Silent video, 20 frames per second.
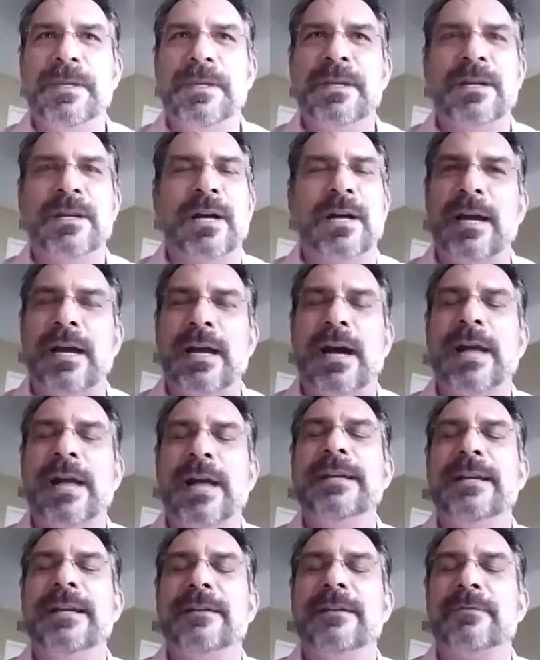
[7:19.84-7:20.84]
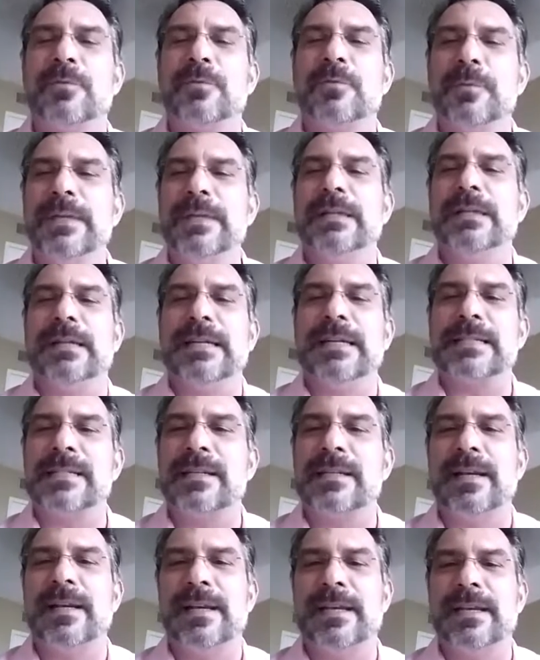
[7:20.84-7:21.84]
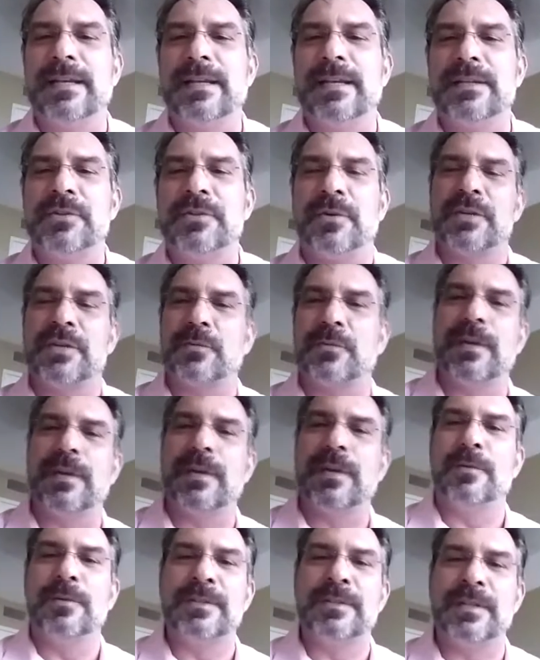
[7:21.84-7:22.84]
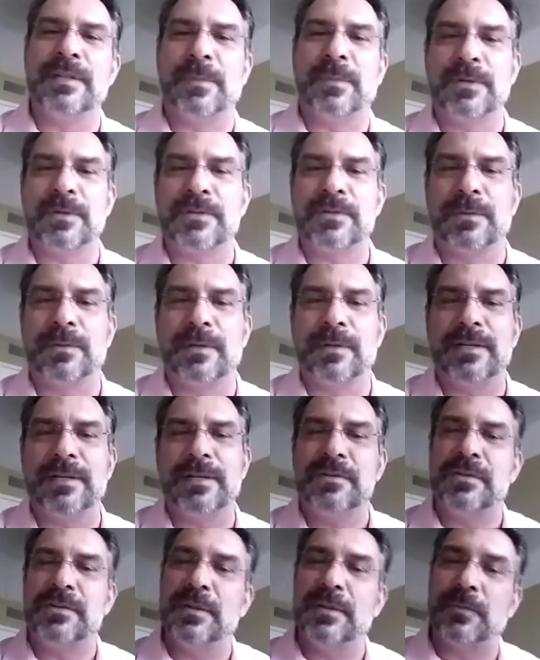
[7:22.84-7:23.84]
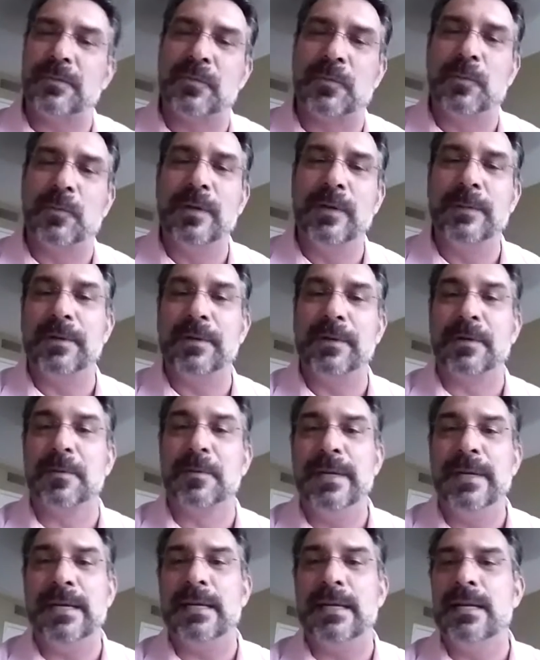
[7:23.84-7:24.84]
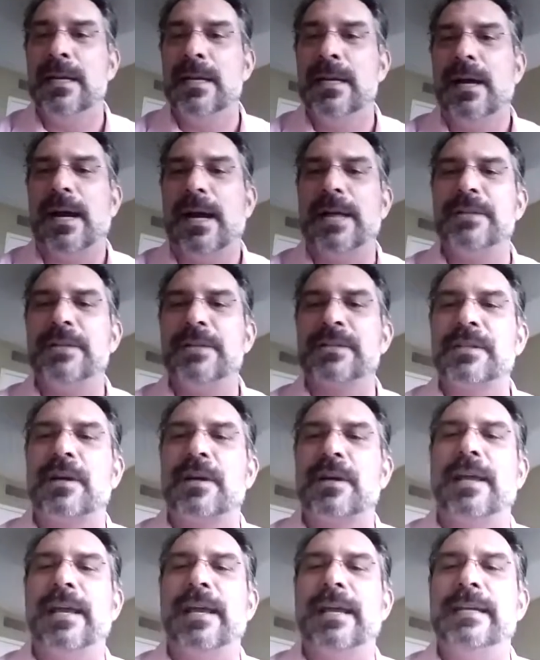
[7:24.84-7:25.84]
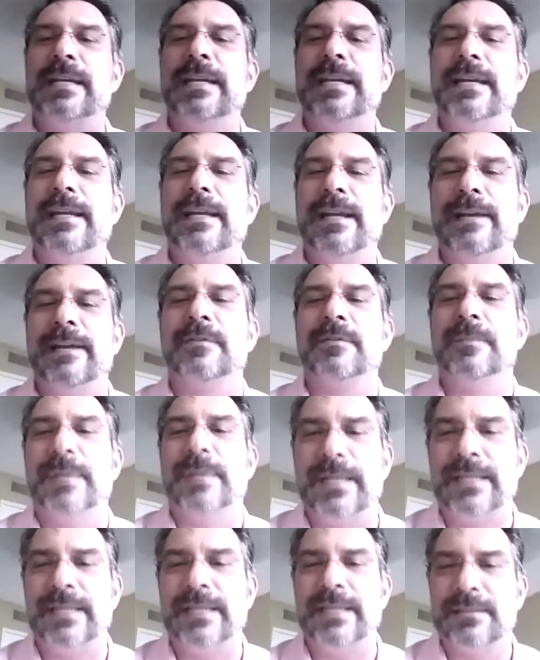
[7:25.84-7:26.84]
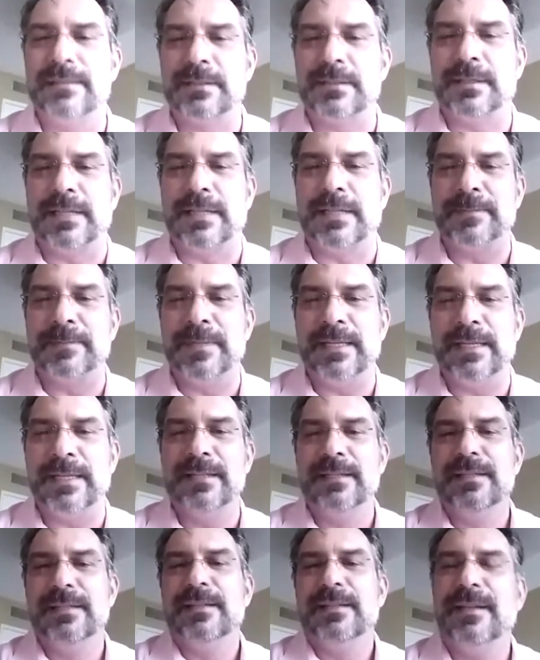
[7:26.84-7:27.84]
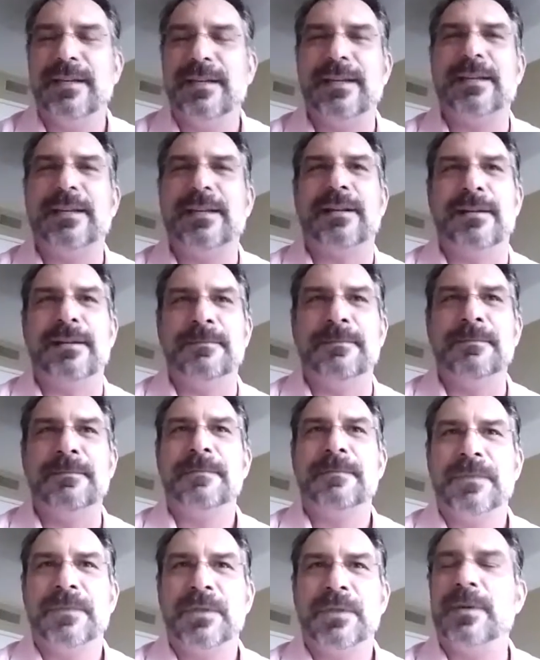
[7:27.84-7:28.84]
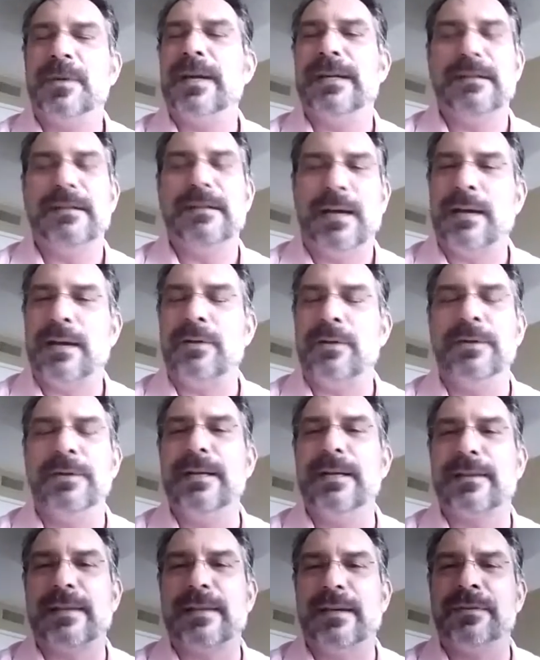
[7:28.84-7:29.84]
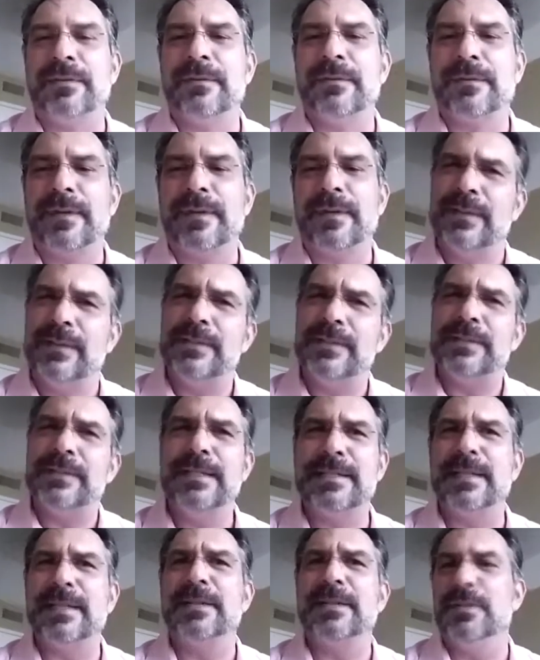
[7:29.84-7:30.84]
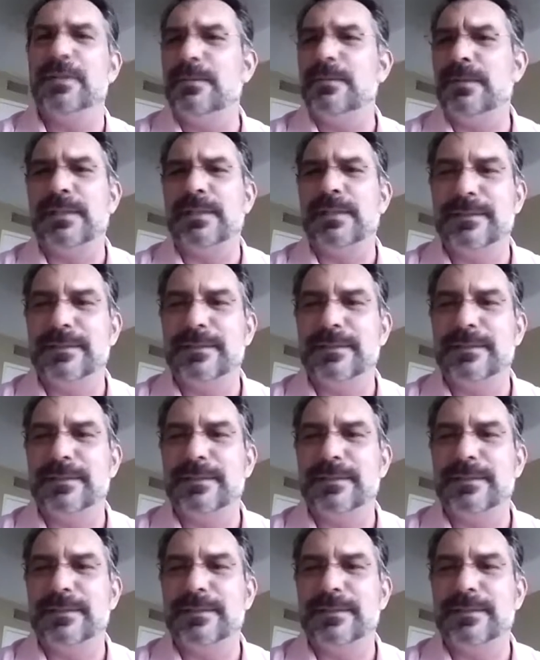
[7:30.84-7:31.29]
I never realized that I had that choice, whether it was in personal relationships with women or men. I just thought I had to get everybody to like me. And you're right. I don't need 1,000 friends. I just need 10 good ones.